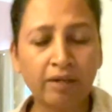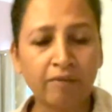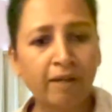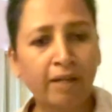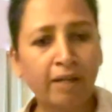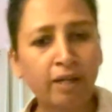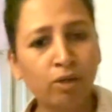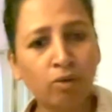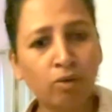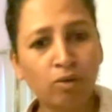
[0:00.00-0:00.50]
if
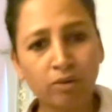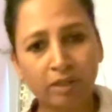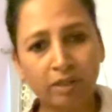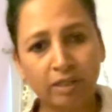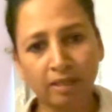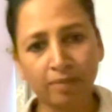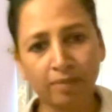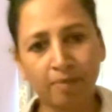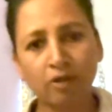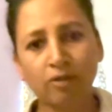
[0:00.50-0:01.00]
I know
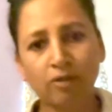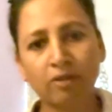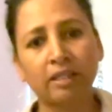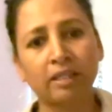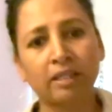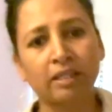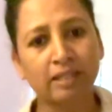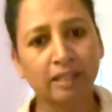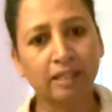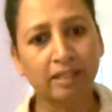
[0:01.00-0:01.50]
this about
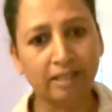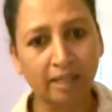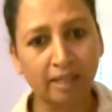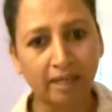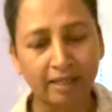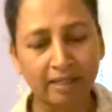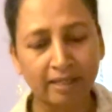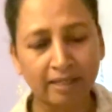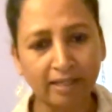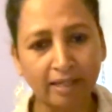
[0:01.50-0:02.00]
synthetic
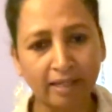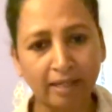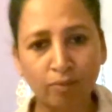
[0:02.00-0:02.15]
dyes and